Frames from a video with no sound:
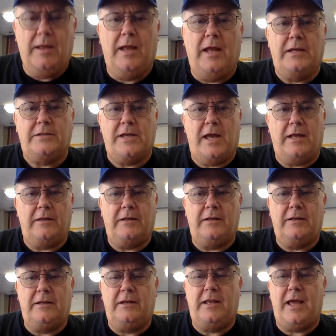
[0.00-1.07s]
as I
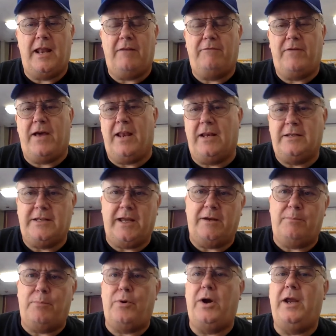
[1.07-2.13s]
kind of finally take a
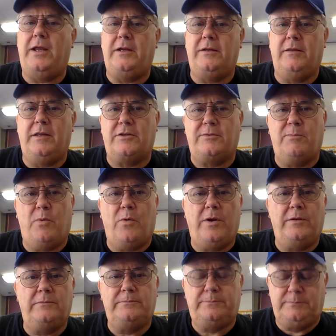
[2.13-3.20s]
break this morning.